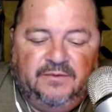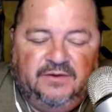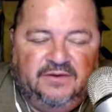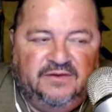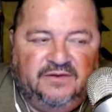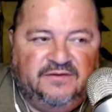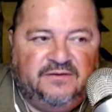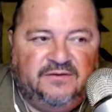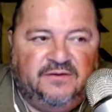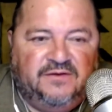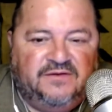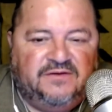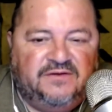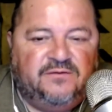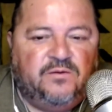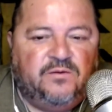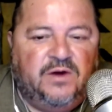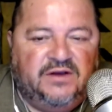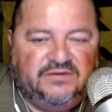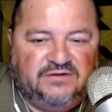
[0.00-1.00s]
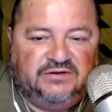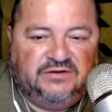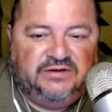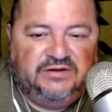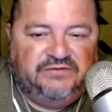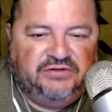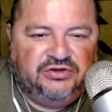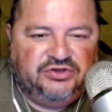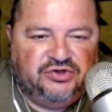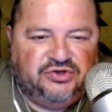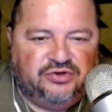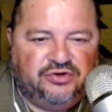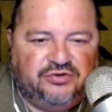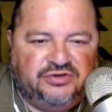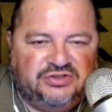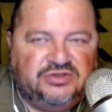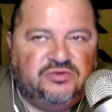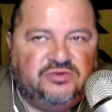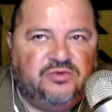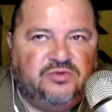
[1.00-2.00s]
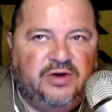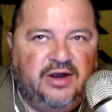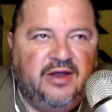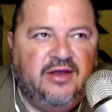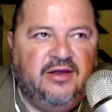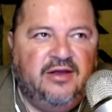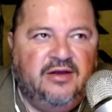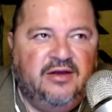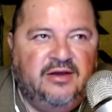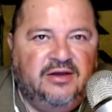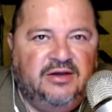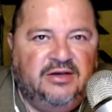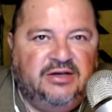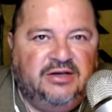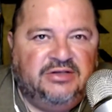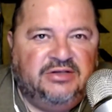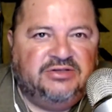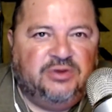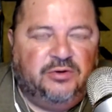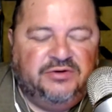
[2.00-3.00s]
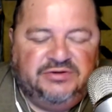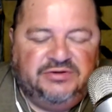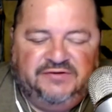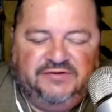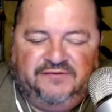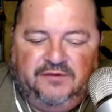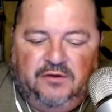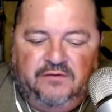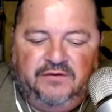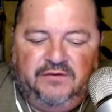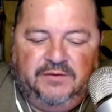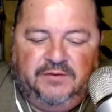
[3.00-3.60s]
So this is why it's a living journal. This is why it's always evolving.